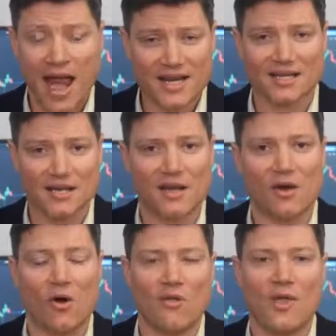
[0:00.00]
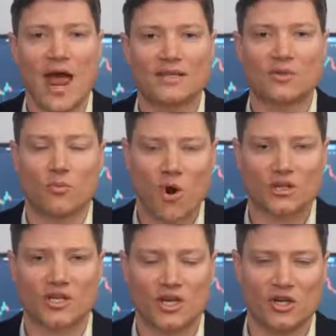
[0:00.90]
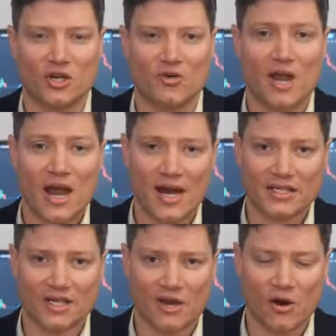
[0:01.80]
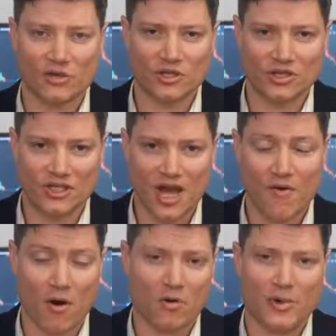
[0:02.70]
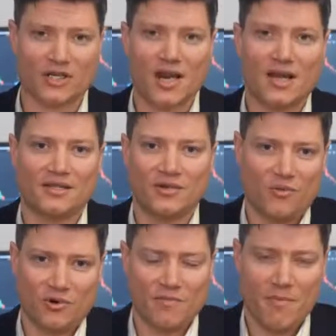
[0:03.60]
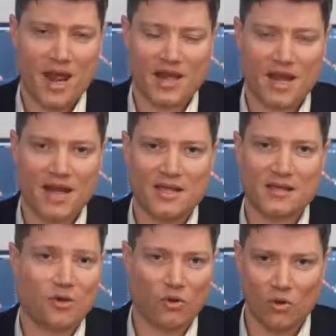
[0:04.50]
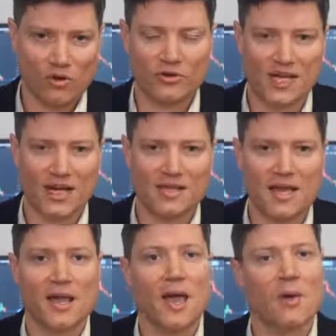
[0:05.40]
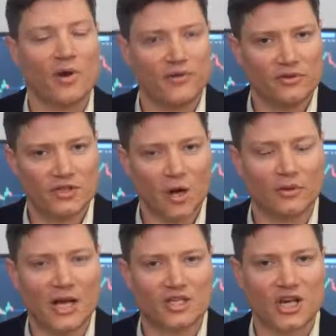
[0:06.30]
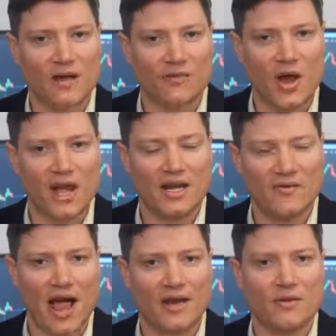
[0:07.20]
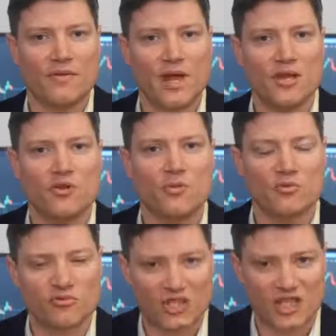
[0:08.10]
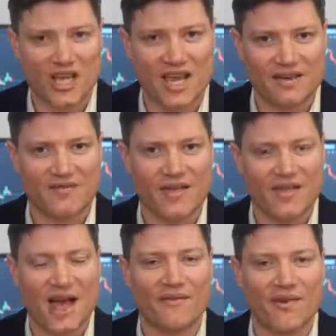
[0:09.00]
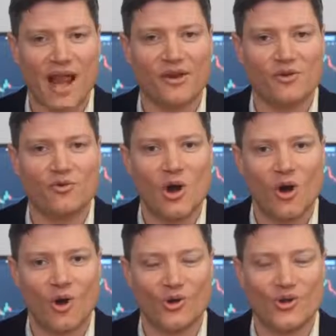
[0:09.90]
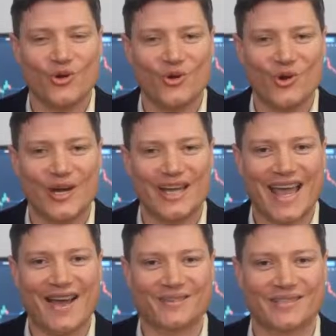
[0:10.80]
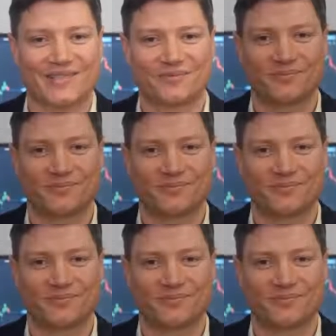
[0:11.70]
anything on that. The worst it could do is to go to zero, in which case you wouldn't make anything or lose anything. But if you sold that share for any value, then you would receive that value on your account.